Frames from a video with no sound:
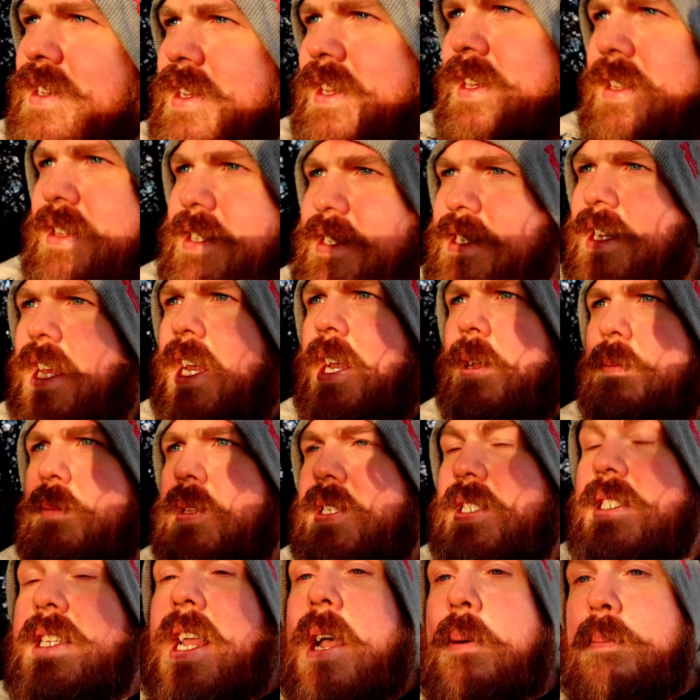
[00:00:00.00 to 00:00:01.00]
at the time.
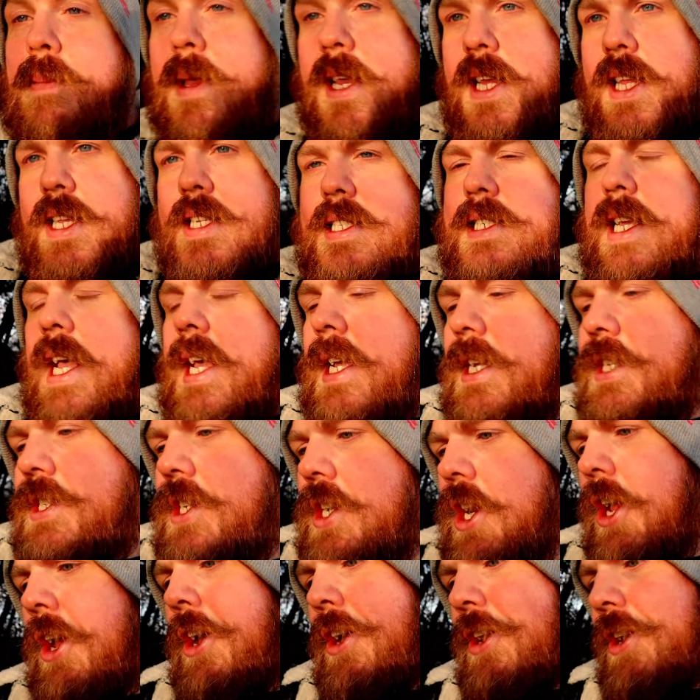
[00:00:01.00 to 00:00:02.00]
This is how big this case
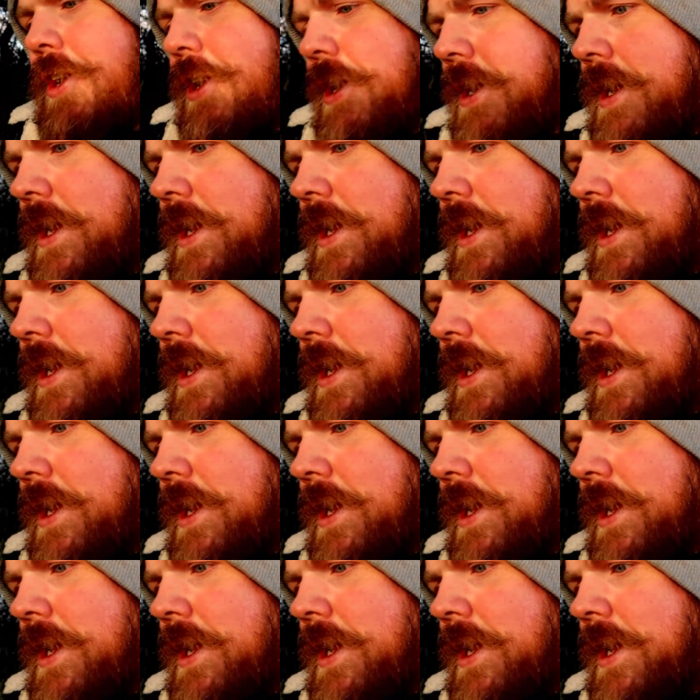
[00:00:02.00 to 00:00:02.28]
had gone.